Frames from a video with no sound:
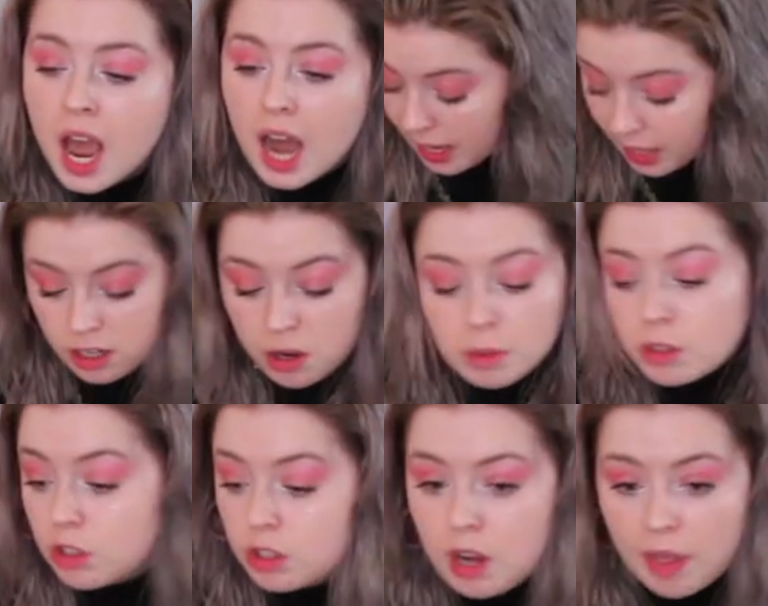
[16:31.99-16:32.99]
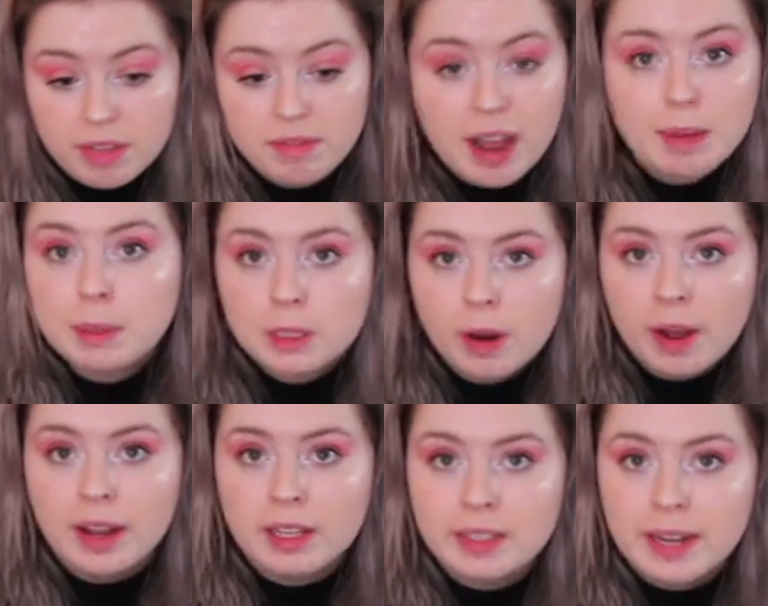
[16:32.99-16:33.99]
And I know it's just not the vibe. It's
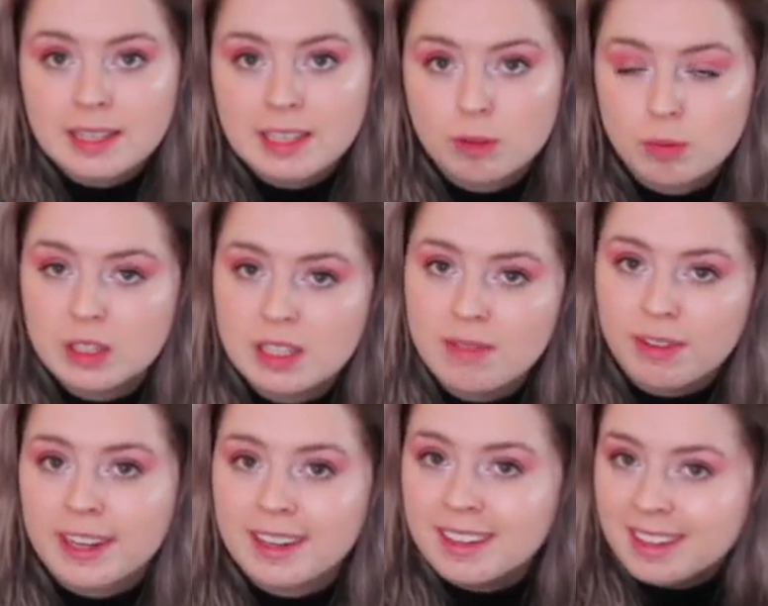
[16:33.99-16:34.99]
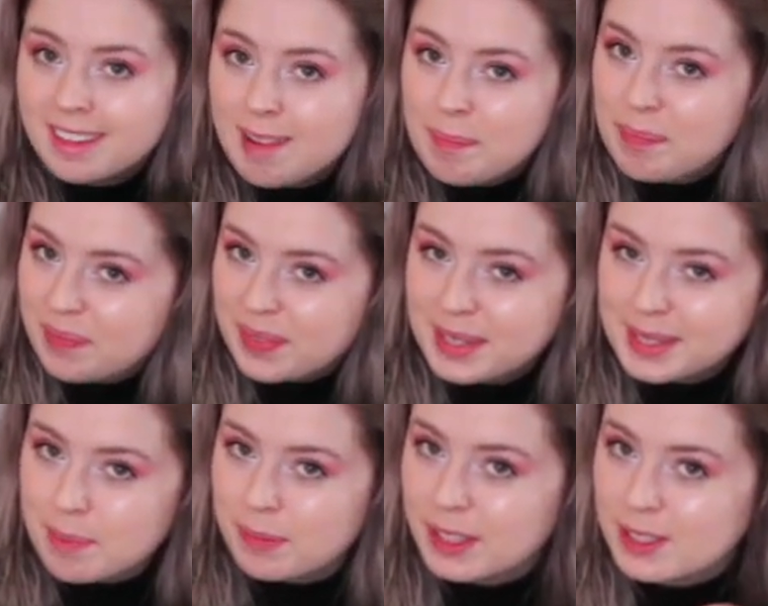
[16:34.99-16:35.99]
not as nice as receiving
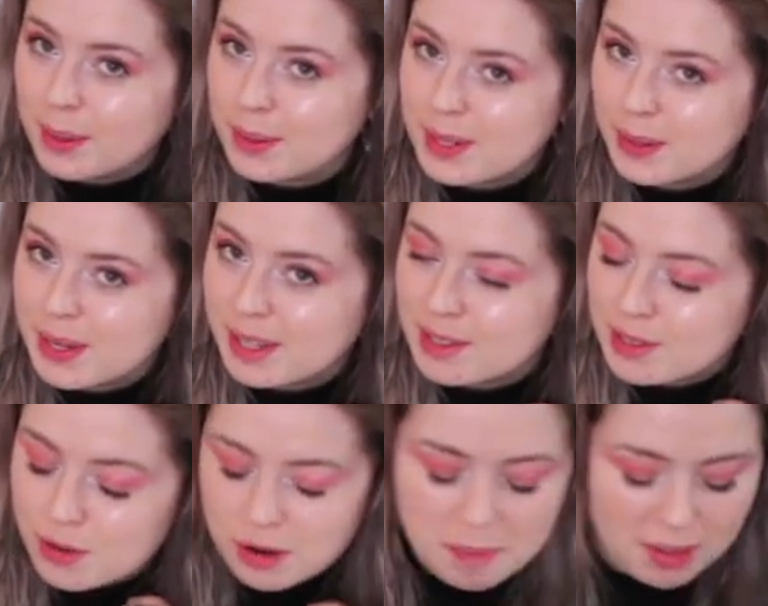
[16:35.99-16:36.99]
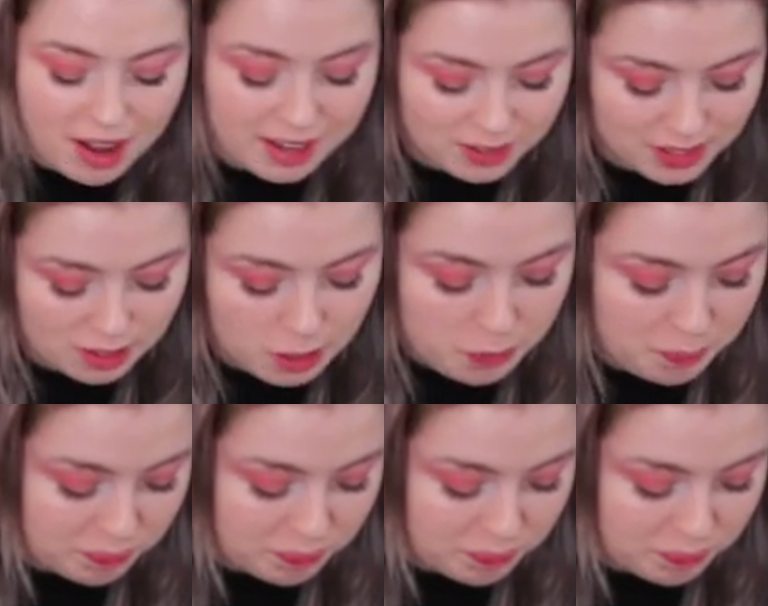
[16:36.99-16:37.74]
something so sleek and streamlined, so